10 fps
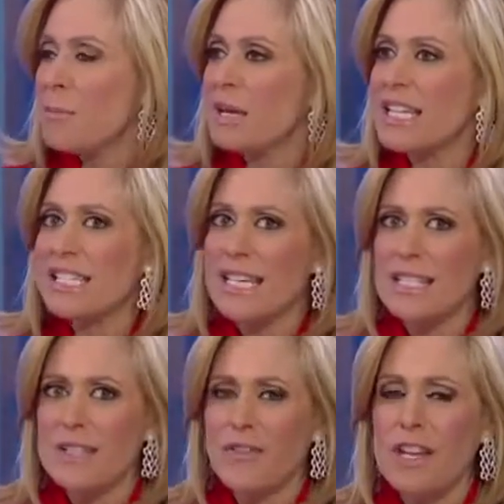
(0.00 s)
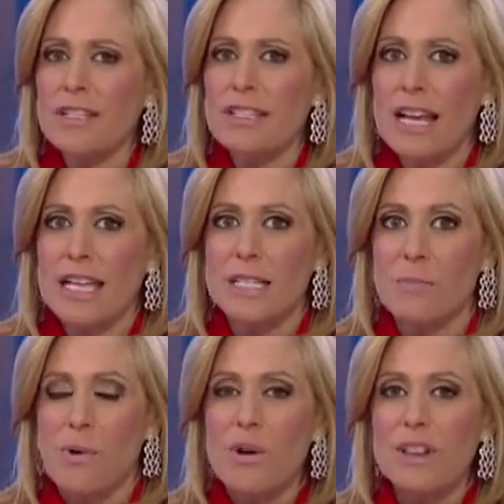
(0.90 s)
But he says it feels like it's
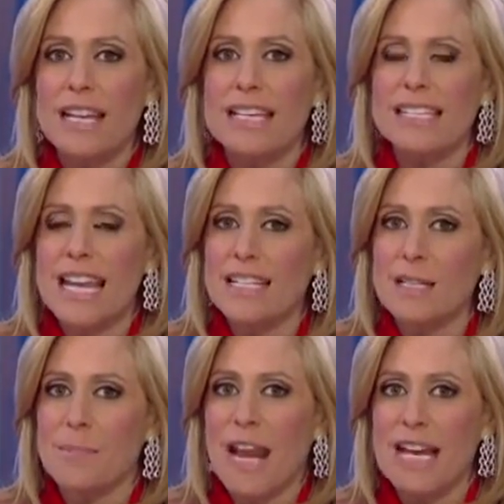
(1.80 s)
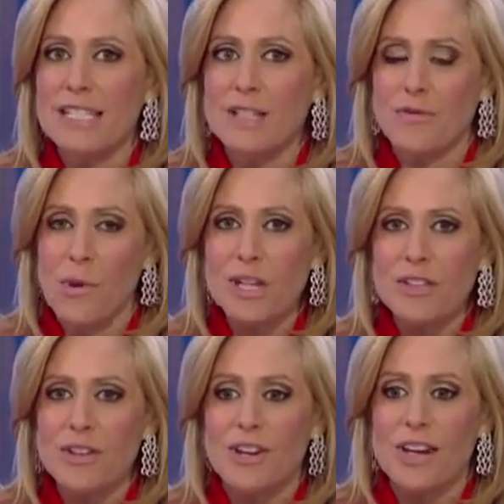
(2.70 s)
important that he stands up and has his voice
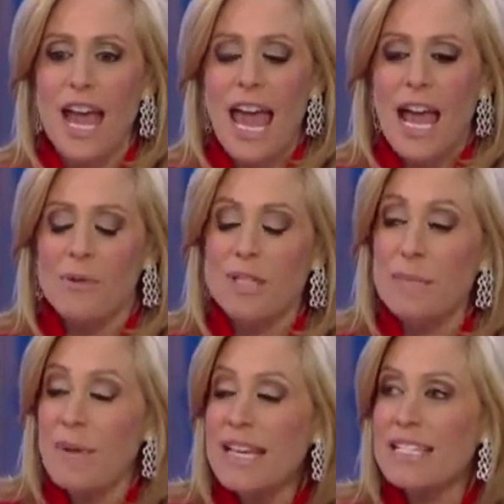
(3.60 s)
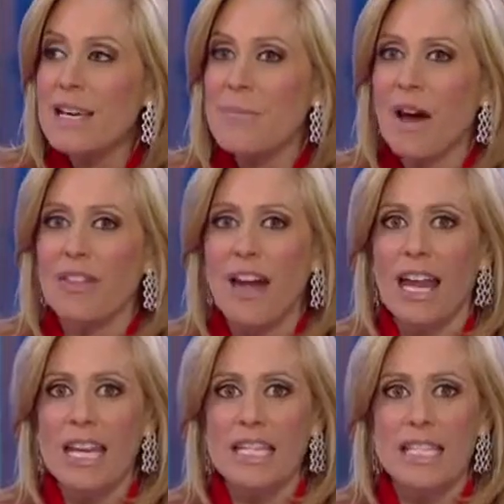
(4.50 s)
heard. And what's amazing about
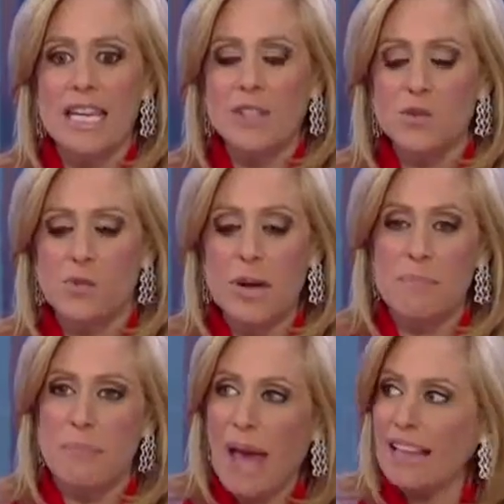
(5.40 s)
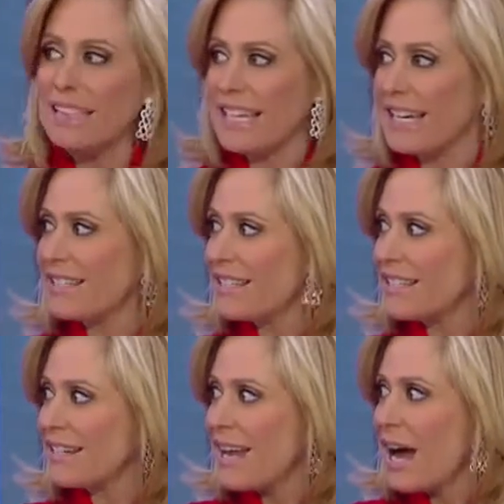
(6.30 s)
that is it's rebellious.
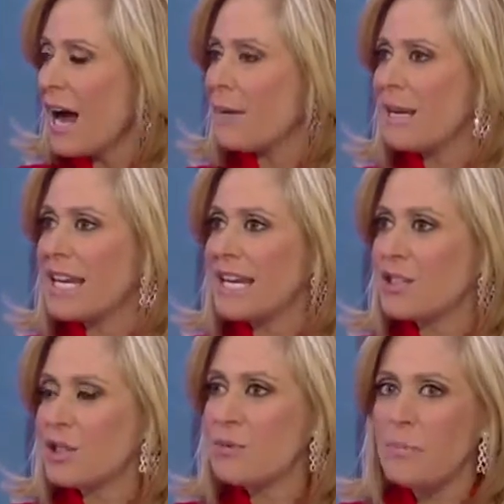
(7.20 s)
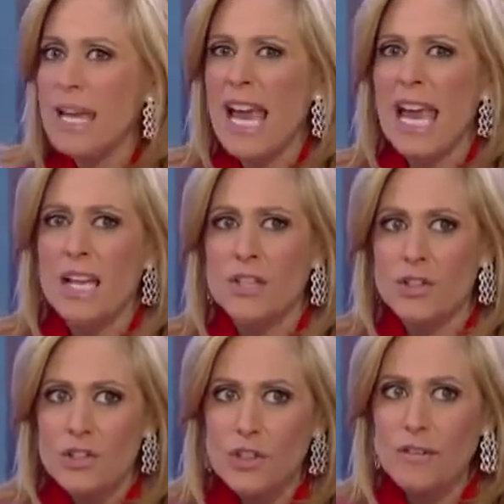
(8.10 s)
I mean, to be a
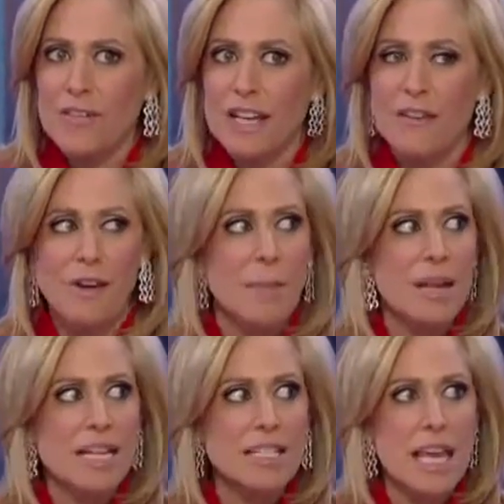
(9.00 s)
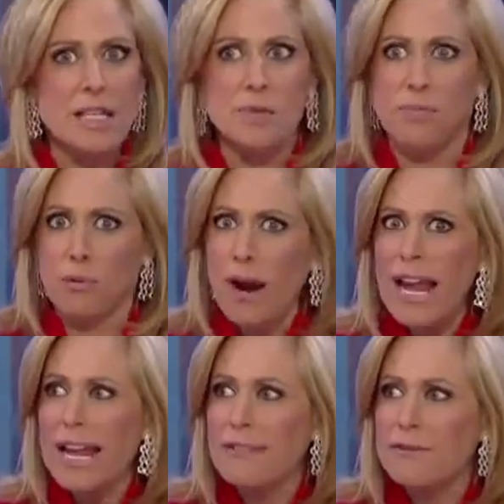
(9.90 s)
conservative, I mean, it's
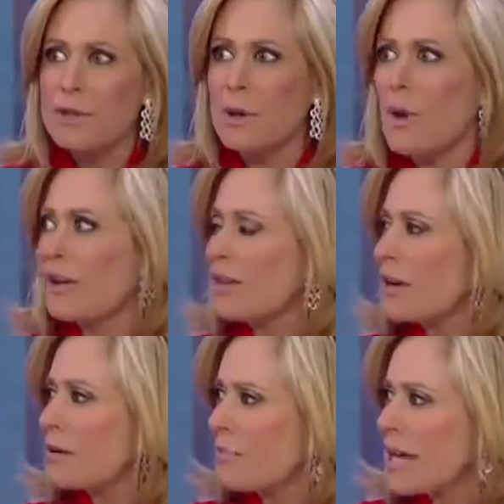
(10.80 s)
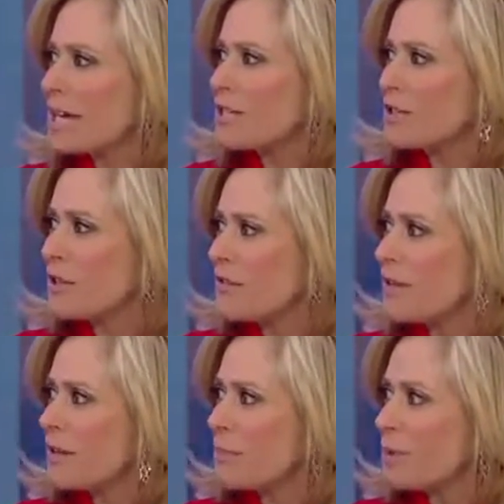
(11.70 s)
brave to go out there and be a
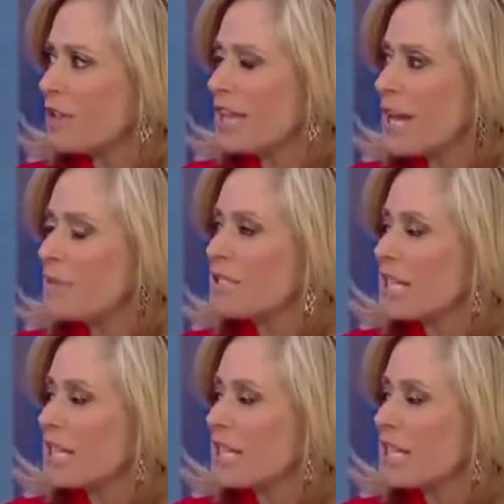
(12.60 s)
conservative right. on the Berkeley campus.